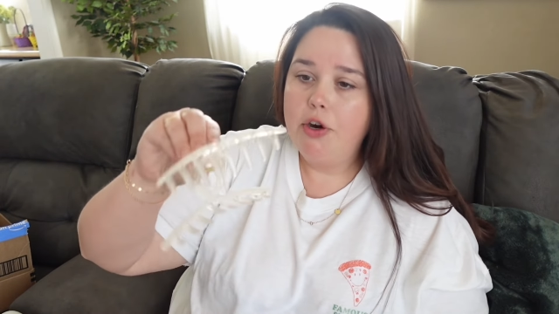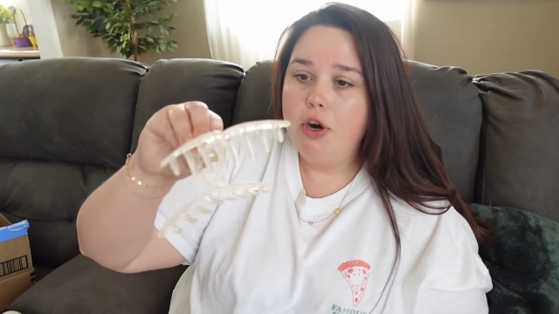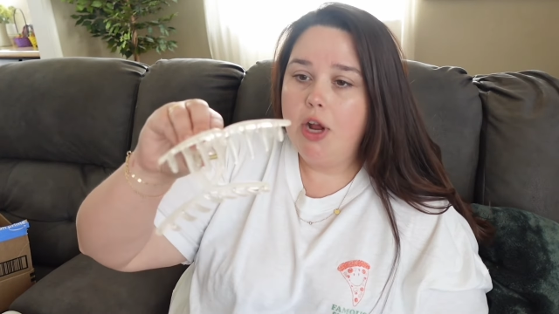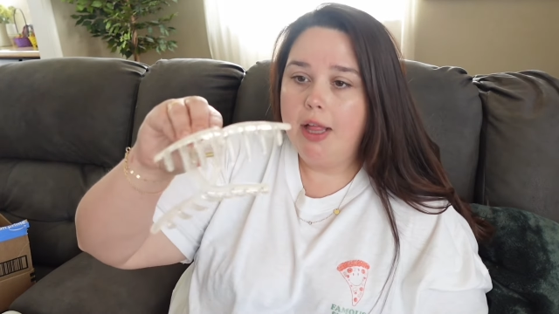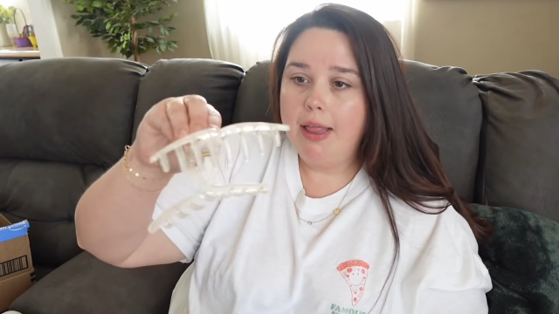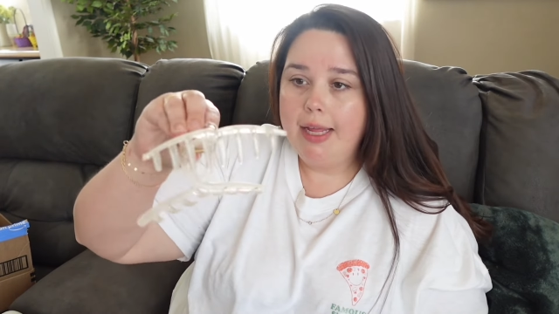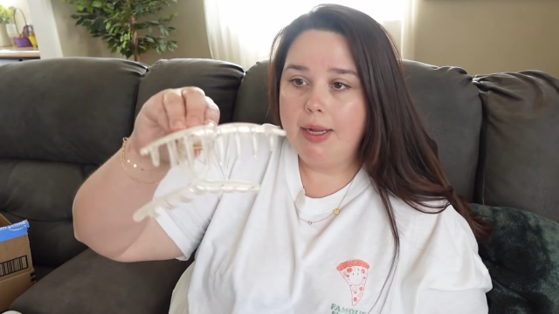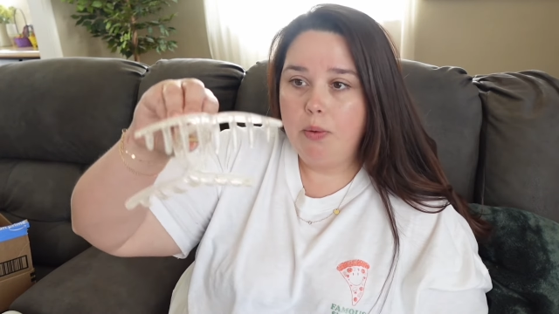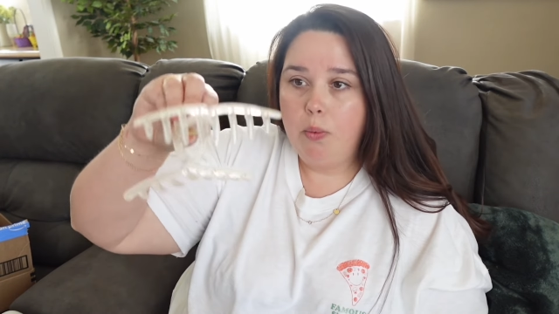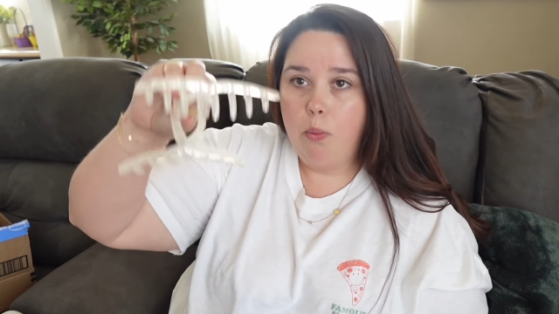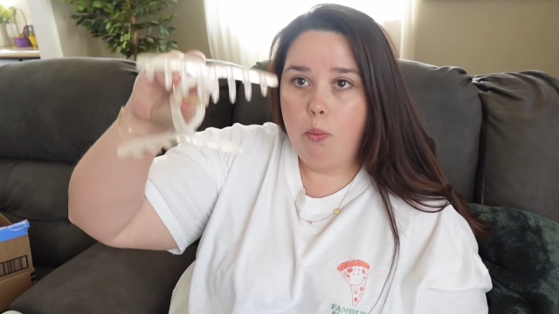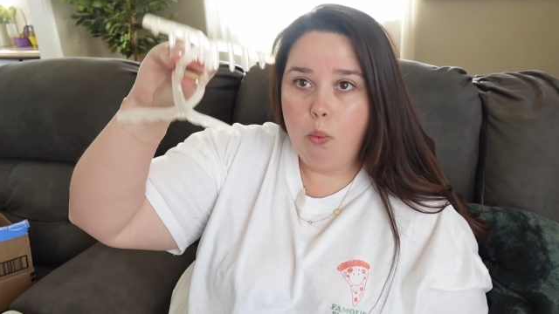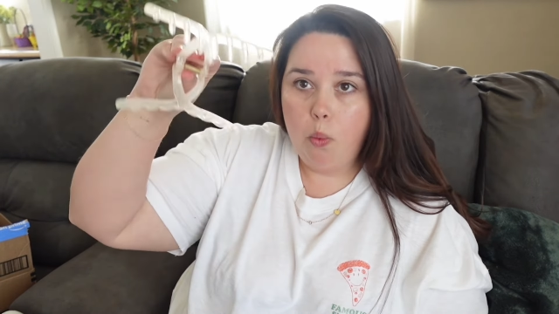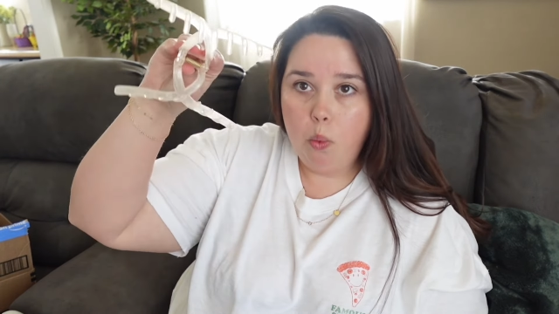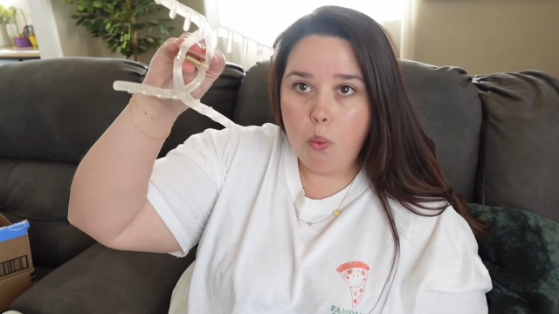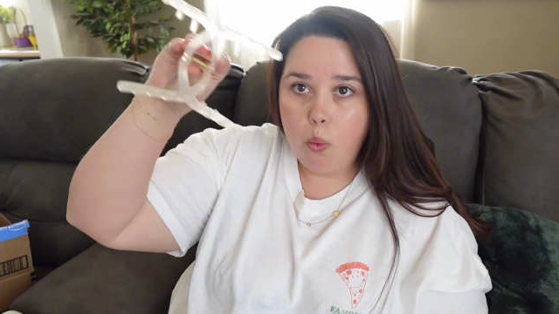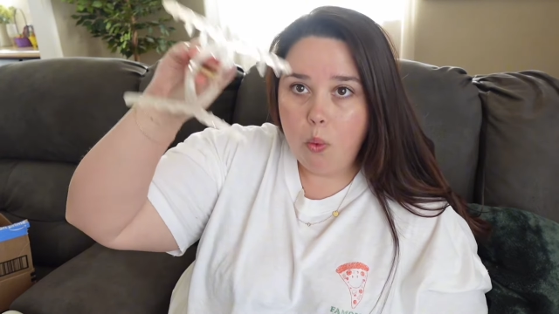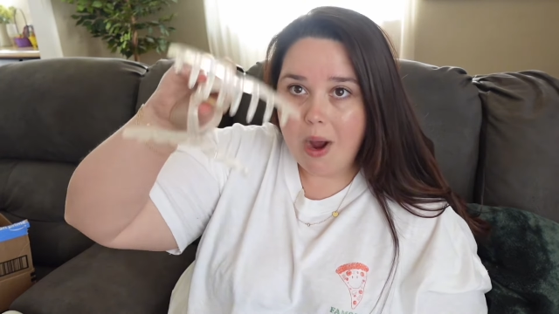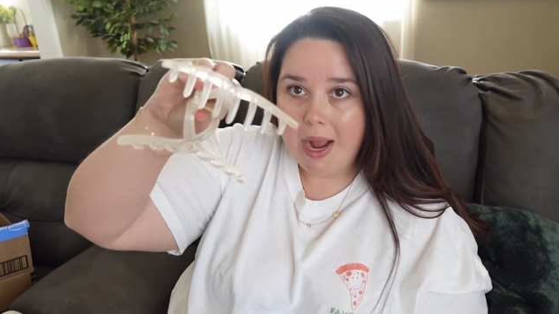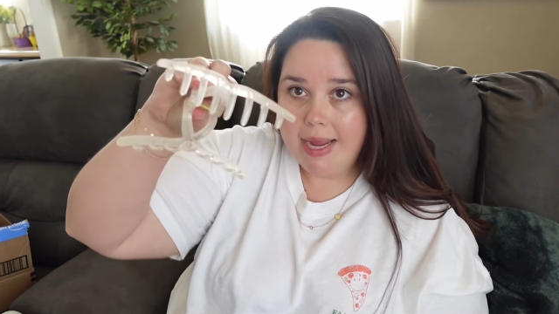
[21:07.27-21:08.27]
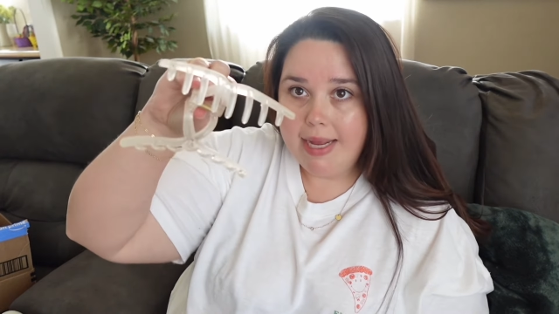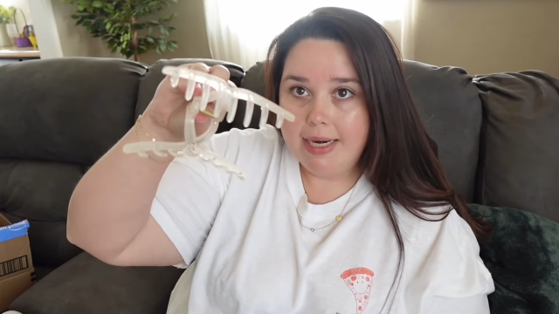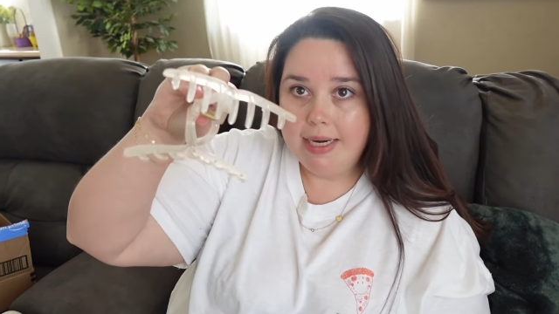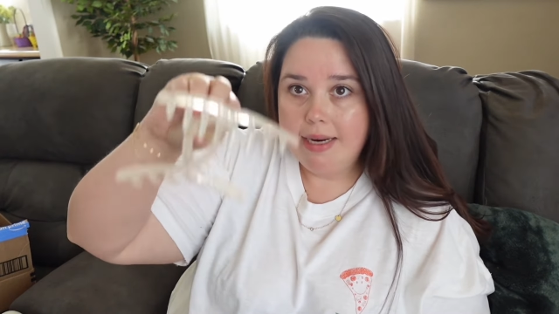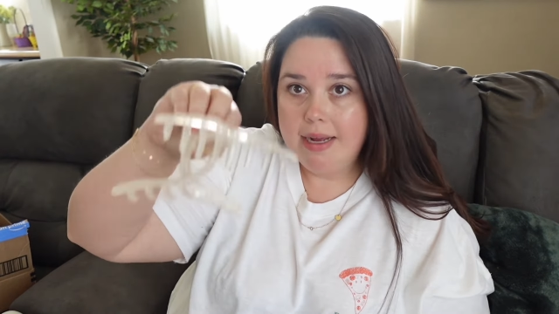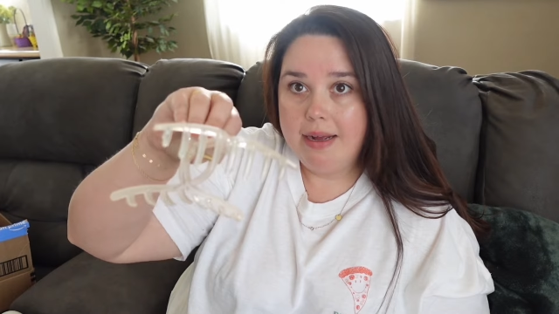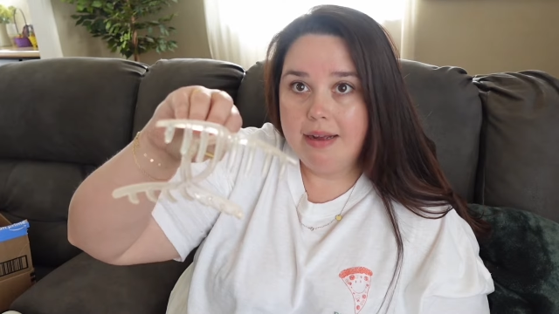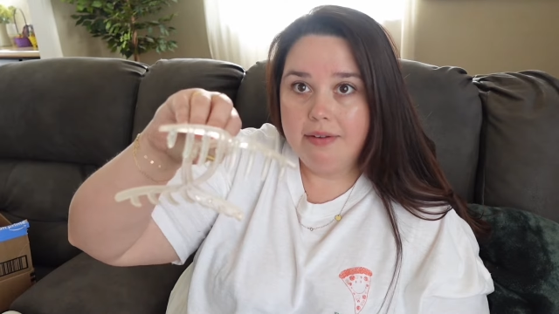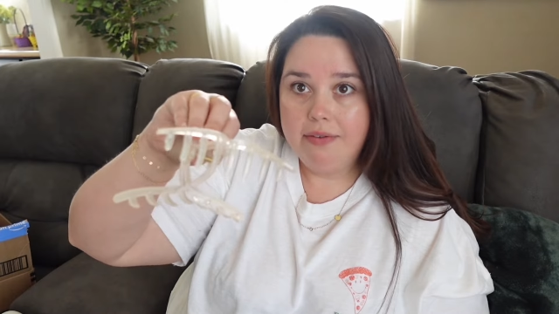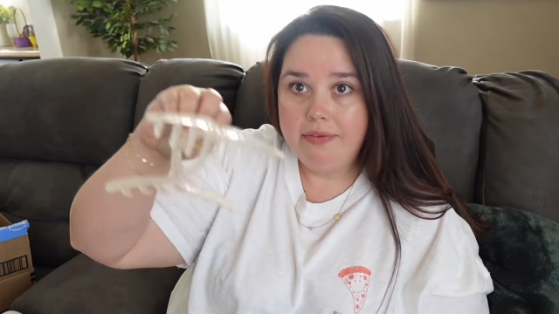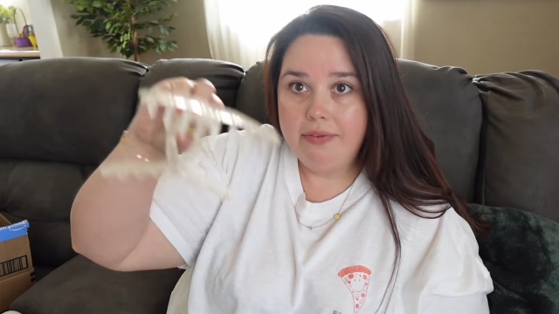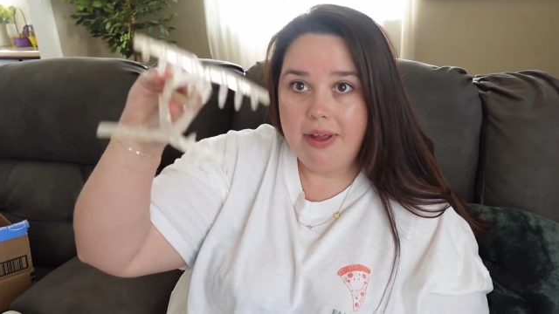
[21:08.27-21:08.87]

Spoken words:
not like white enough.